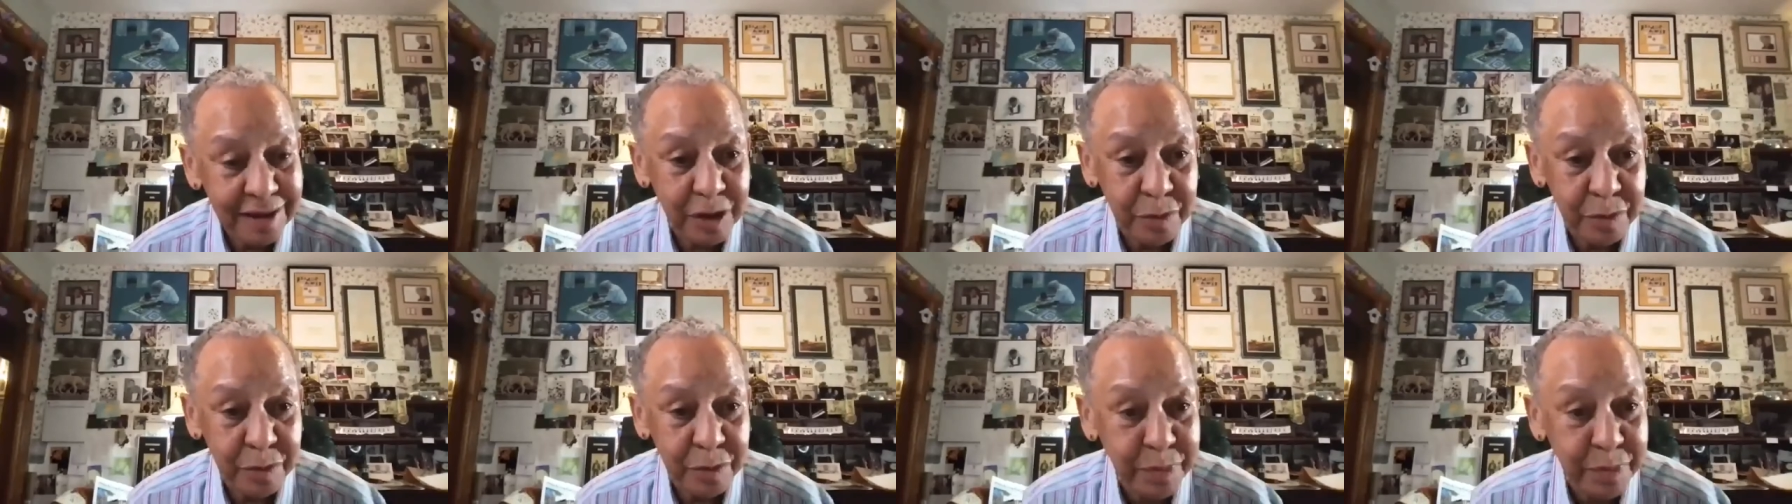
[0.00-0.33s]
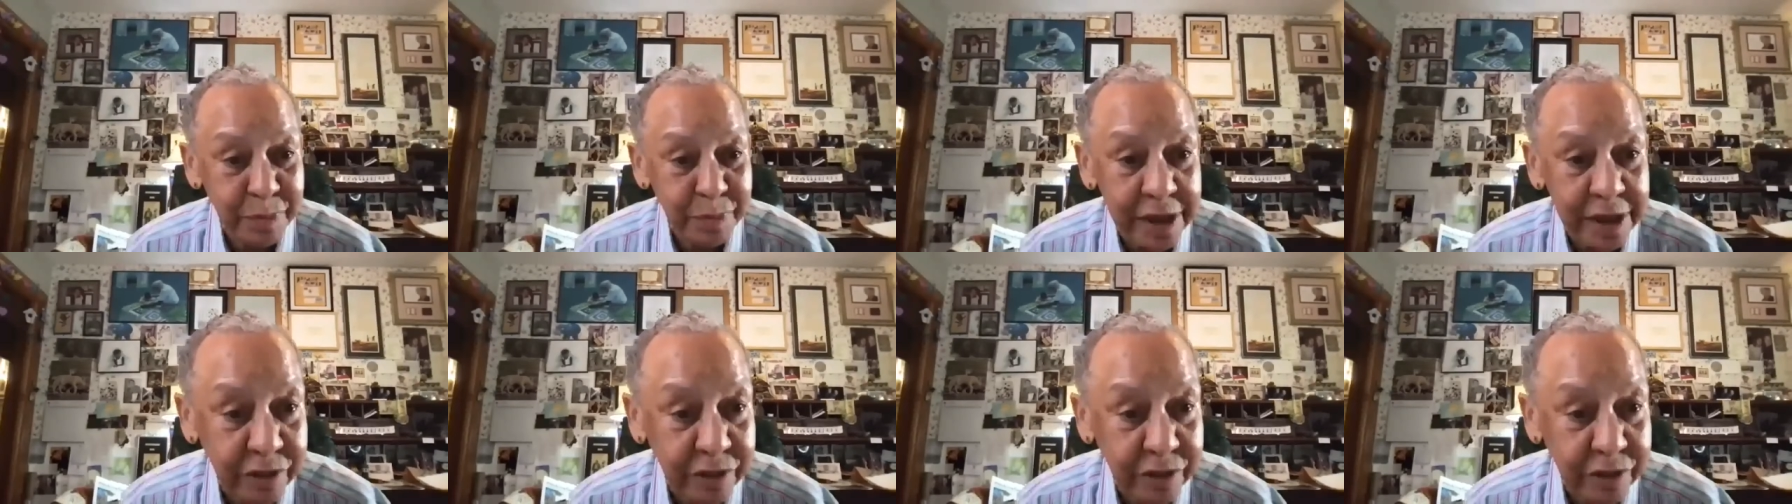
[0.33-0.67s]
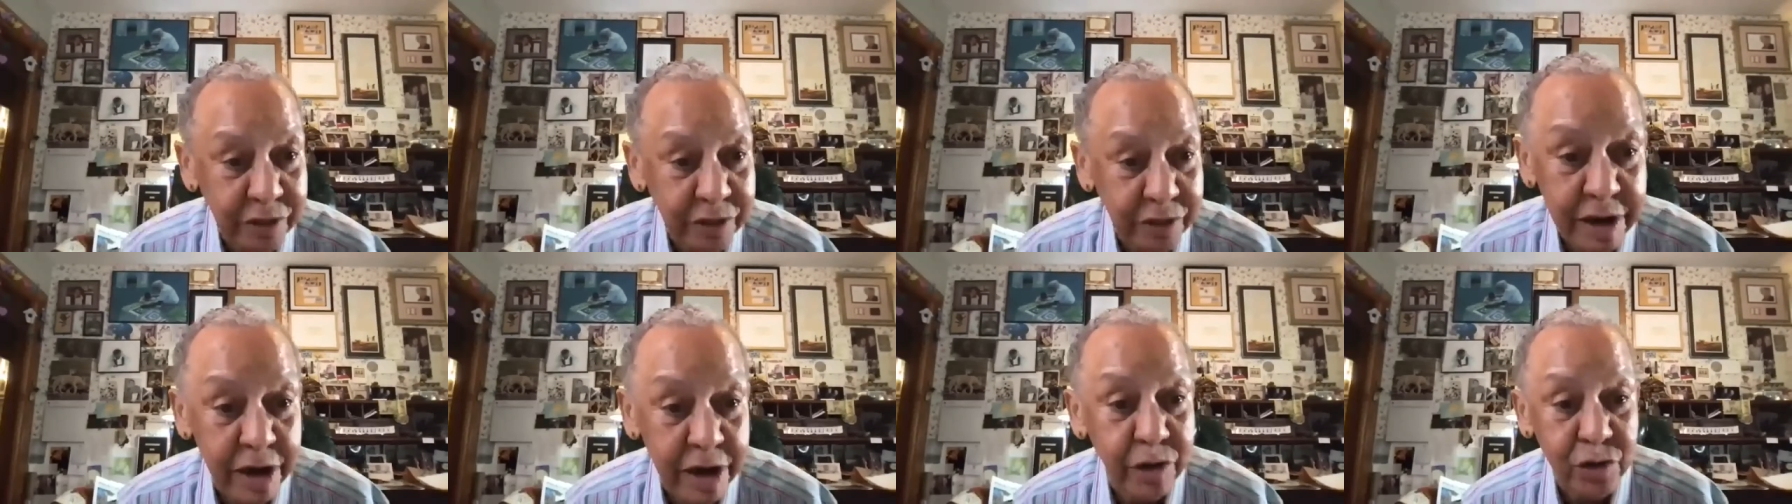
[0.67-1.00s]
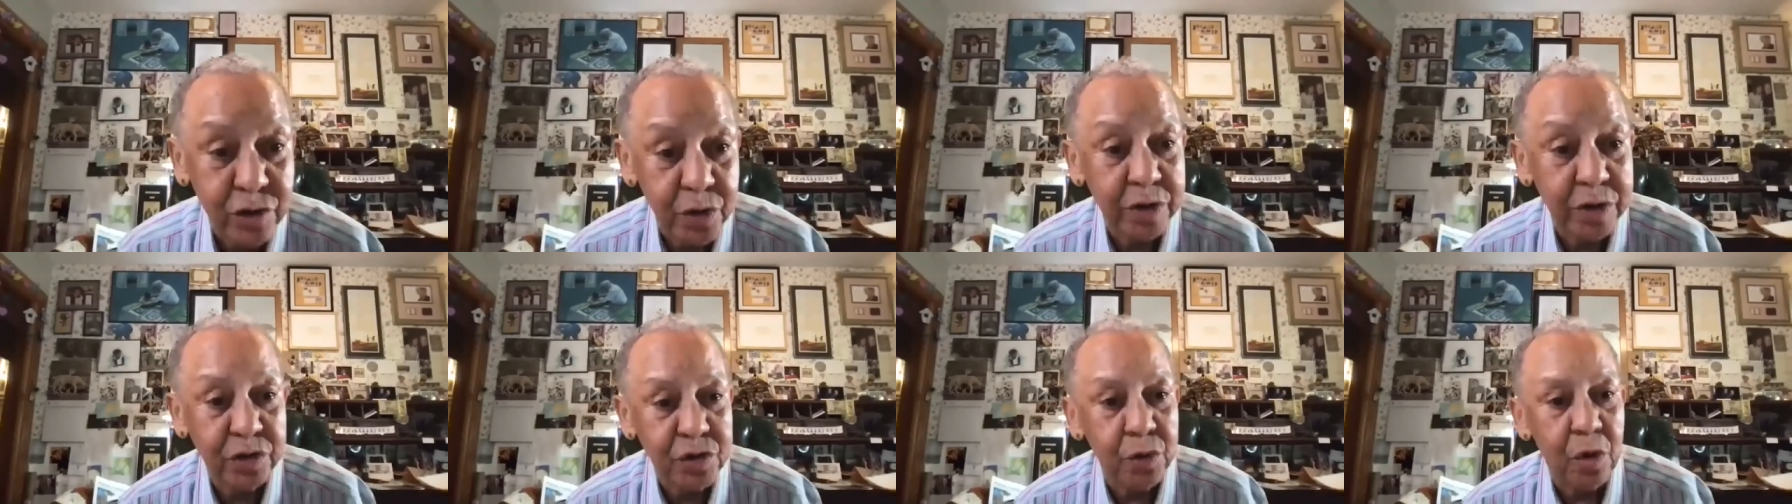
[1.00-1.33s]
being a teenager,
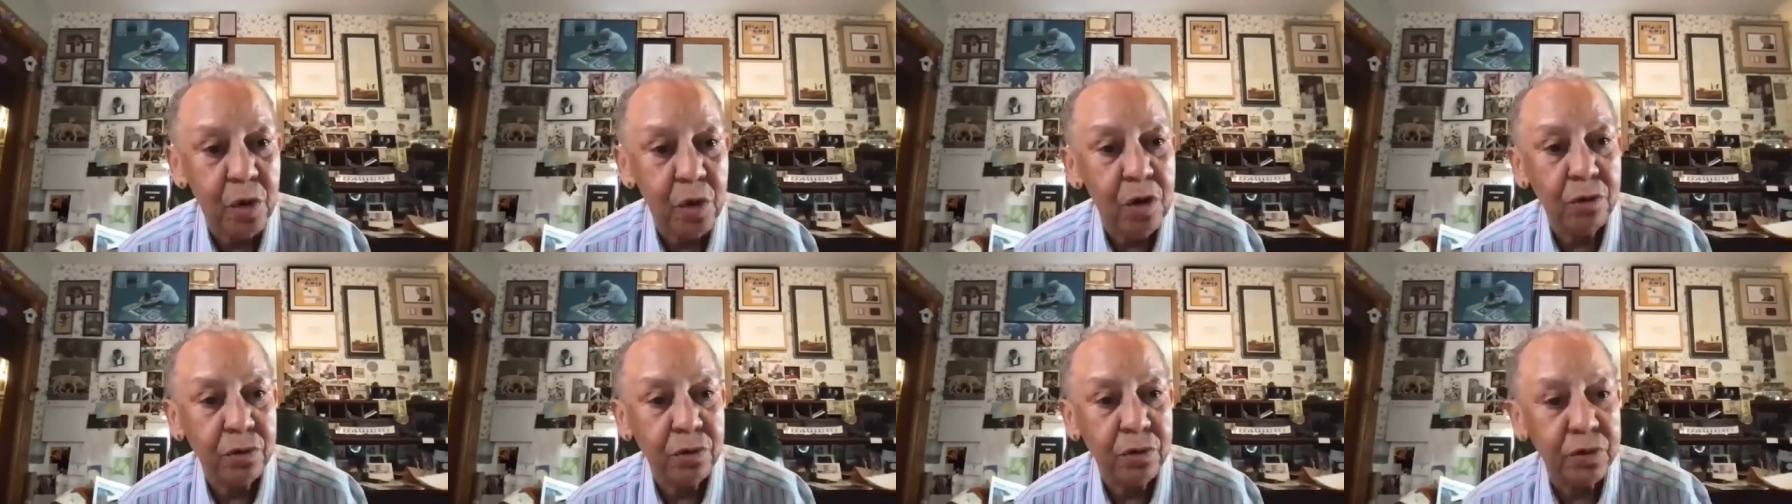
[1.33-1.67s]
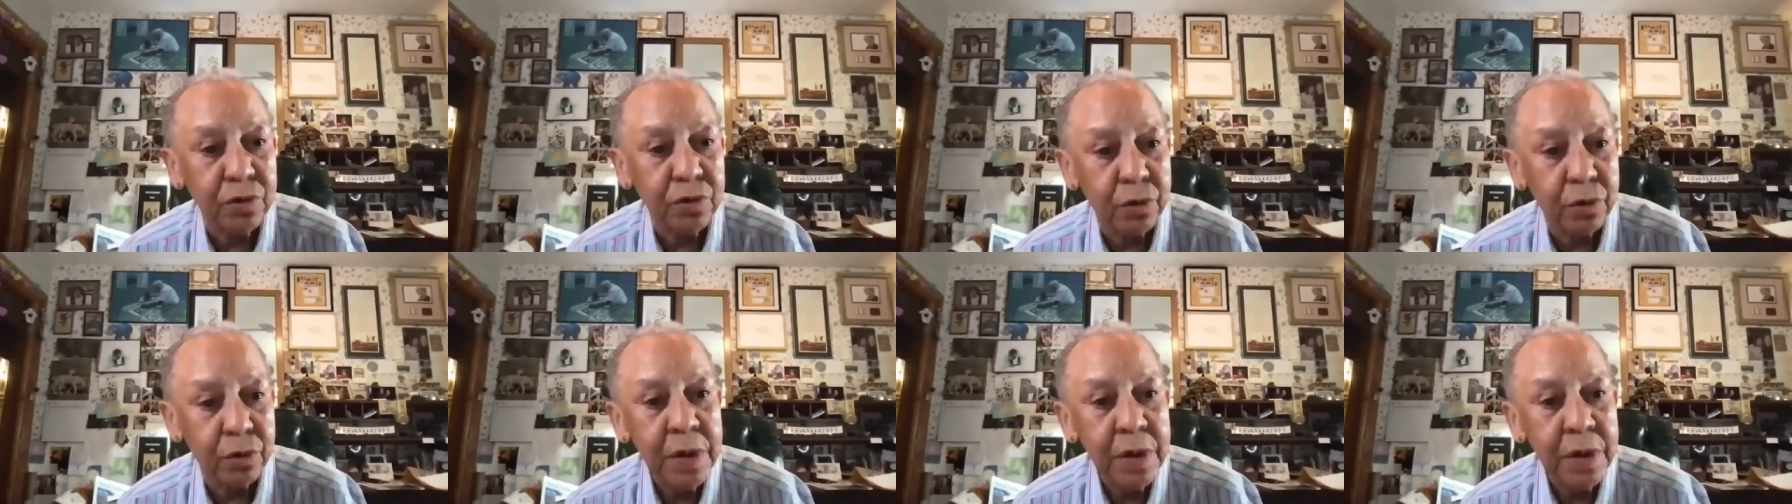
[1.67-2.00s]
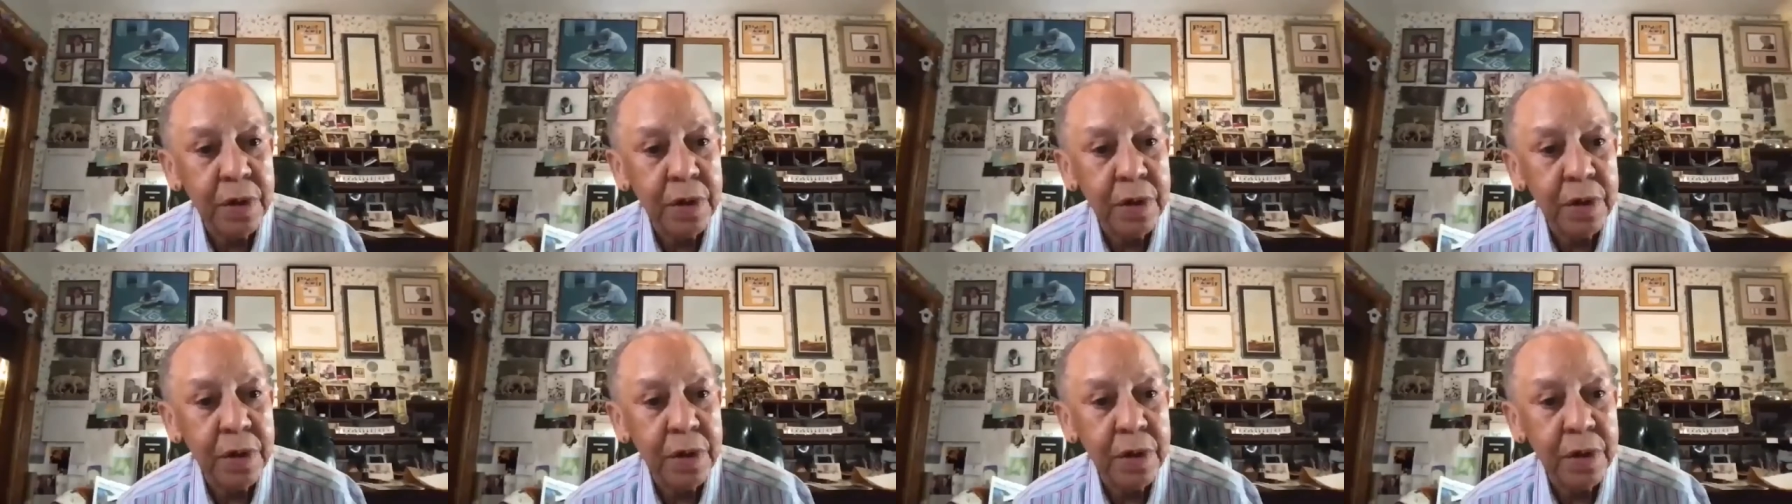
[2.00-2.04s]
as you all know.